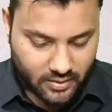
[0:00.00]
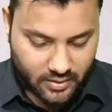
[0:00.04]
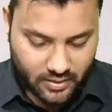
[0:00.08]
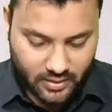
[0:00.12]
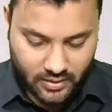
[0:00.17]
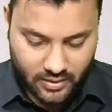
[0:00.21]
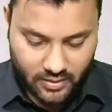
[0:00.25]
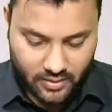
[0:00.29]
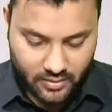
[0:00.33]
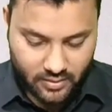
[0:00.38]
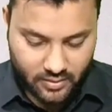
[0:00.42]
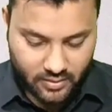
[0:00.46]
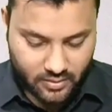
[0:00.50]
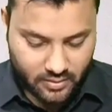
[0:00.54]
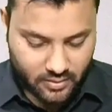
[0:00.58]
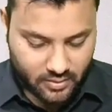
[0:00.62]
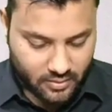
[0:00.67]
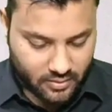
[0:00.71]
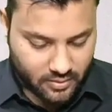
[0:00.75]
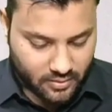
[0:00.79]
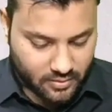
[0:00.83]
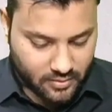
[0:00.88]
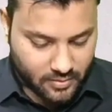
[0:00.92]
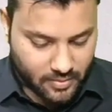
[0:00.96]
and
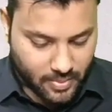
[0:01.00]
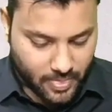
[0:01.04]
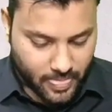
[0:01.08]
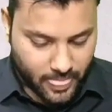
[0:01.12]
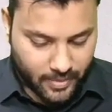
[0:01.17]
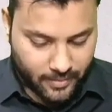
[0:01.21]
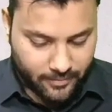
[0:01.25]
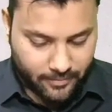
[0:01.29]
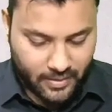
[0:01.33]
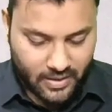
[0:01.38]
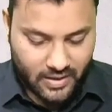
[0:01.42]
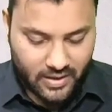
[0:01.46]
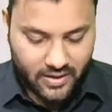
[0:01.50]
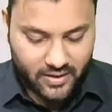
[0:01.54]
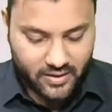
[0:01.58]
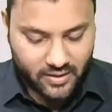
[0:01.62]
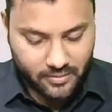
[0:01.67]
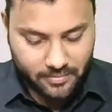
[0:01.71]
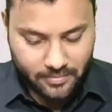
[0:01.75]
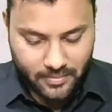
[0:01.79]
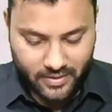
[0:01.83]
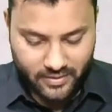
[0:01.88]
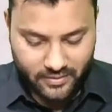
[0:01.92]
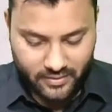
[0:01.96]
pallor
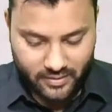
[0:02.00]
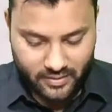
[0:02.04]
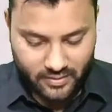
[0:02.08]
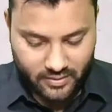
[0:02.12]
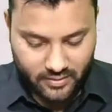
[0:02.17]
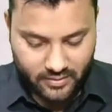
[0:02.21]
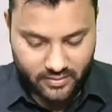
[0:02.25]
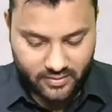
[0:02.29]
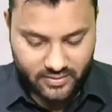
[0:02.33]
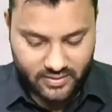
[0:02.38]
is present.